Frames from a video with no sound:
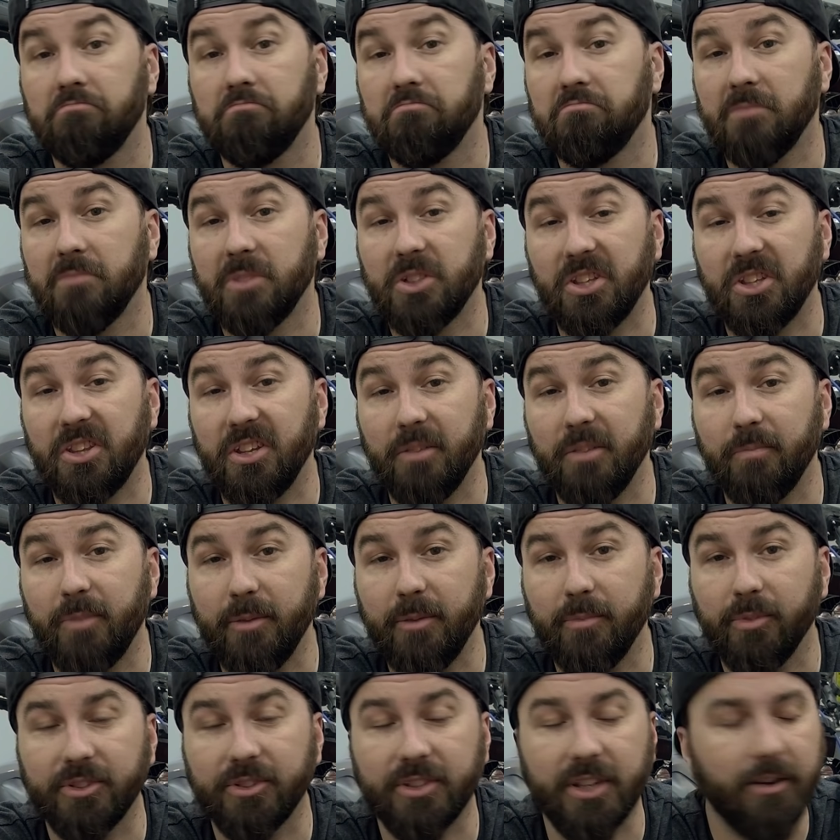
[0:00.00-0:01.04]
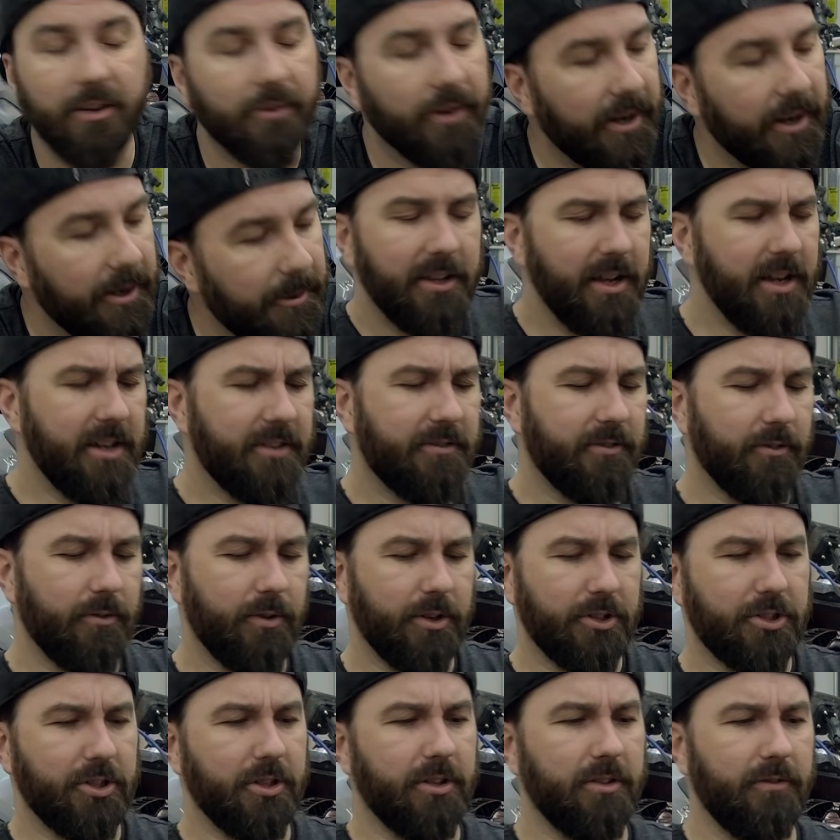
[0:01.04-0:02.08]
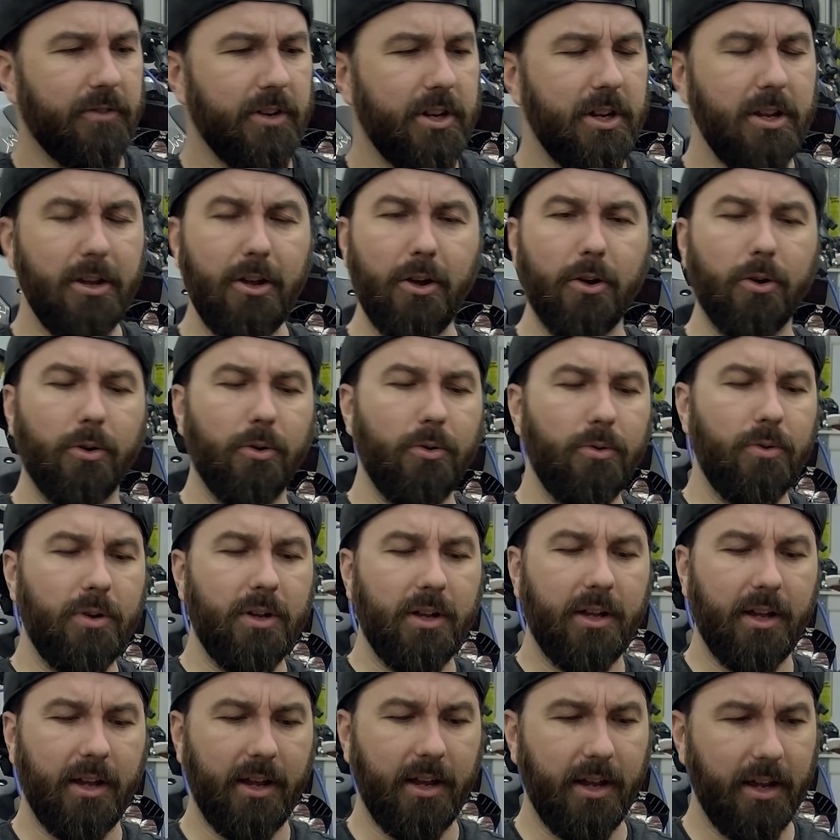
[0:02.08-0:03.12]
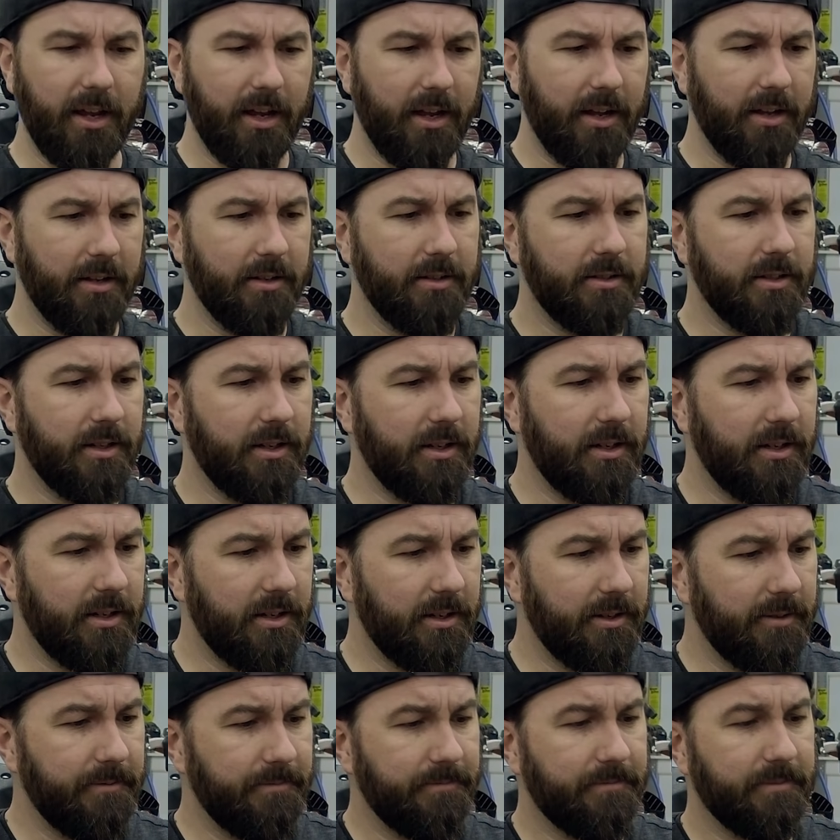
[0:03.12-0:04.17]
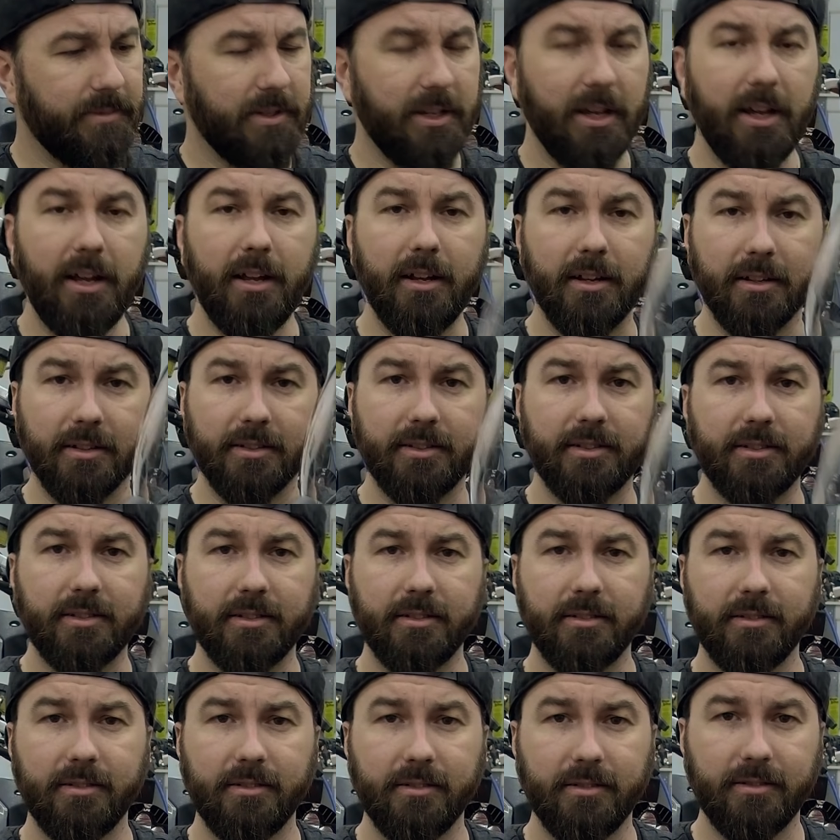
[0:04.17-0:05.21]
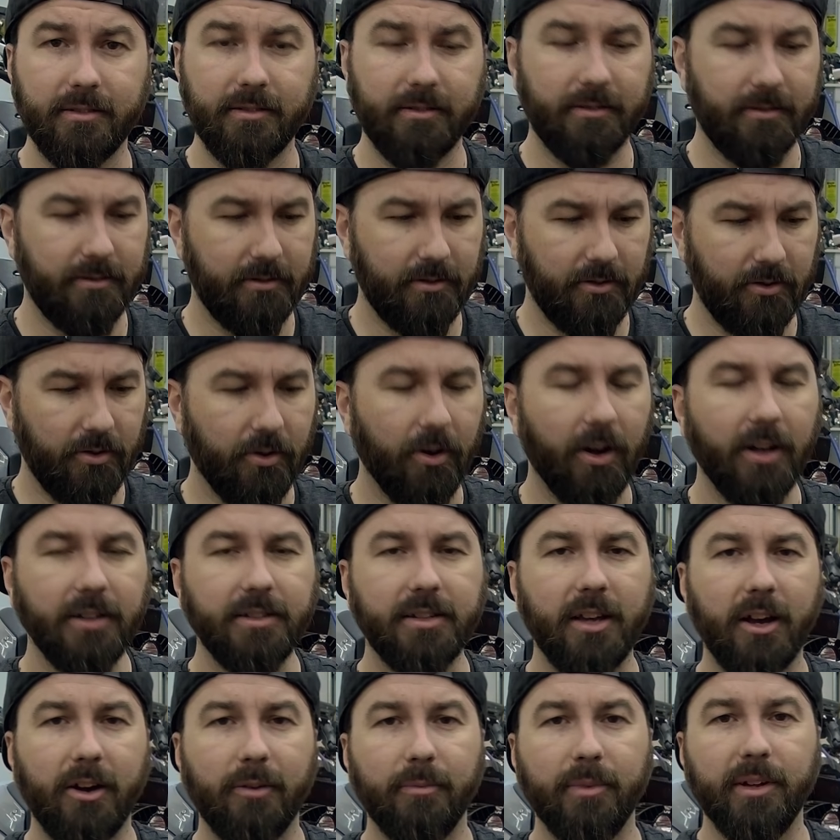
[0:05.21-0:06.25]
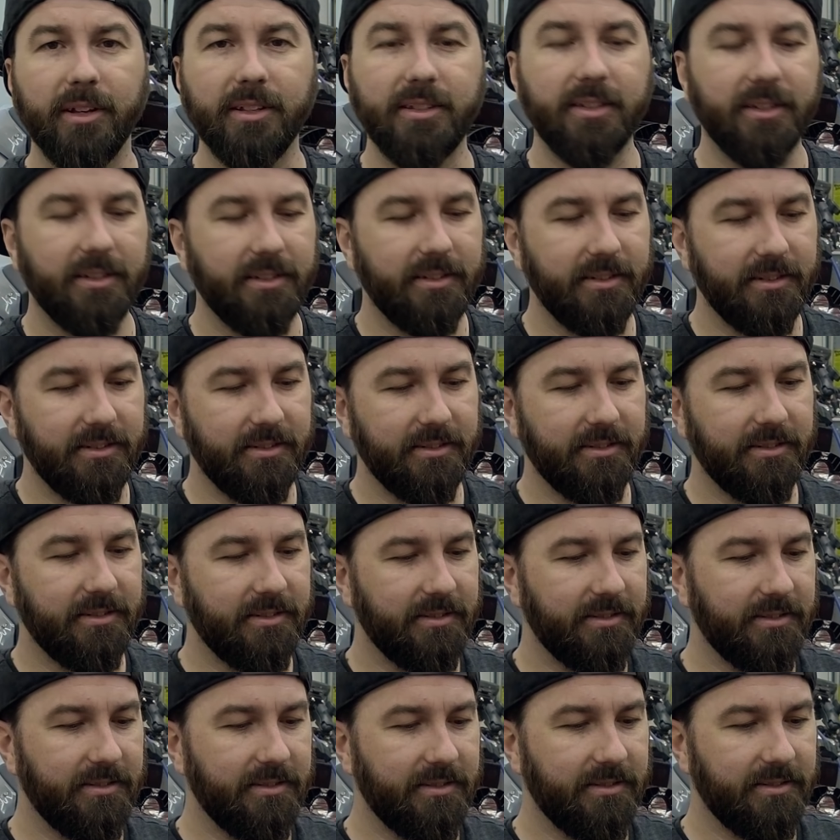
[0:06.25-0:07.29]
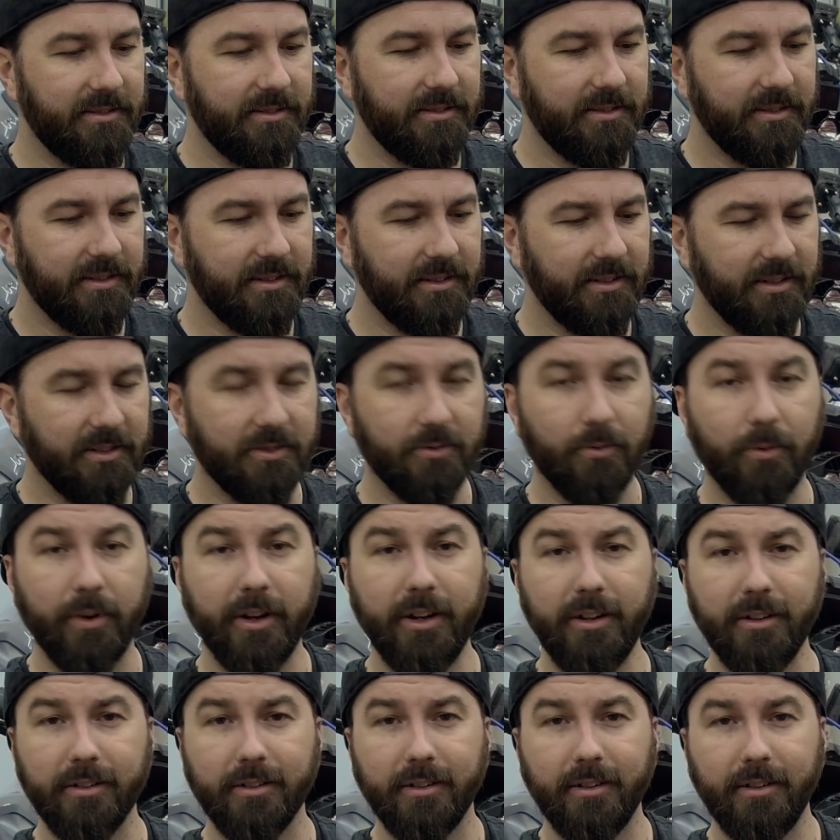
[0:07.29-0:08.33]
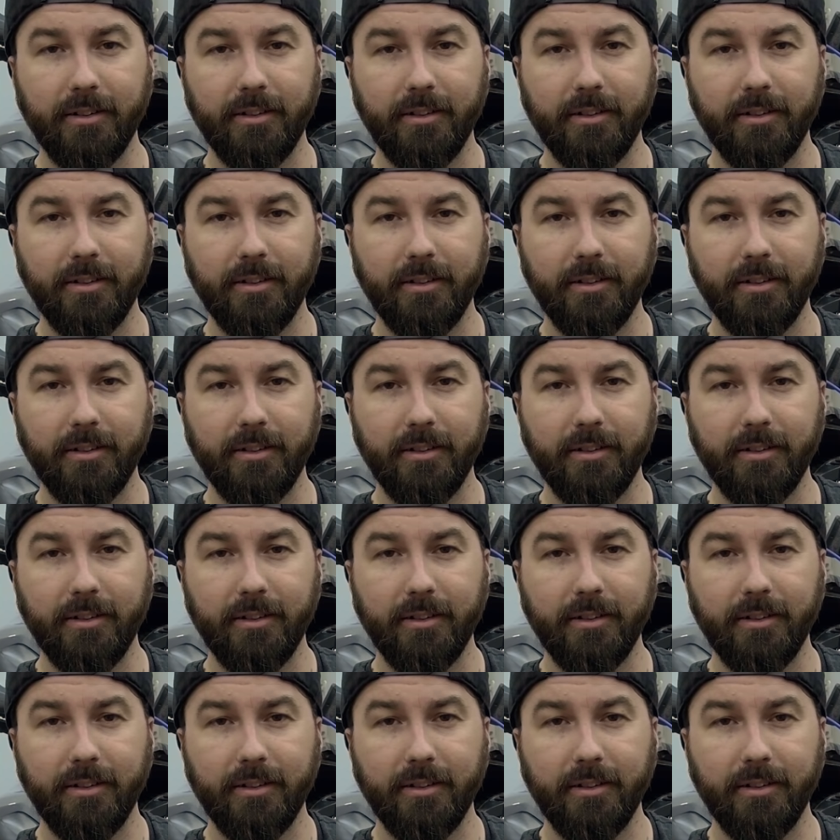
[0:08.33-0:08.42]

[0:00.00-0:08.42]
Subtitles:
That's the thing people say, right? Thanks for watching the video, and yes, CrossHelmet. It's weird.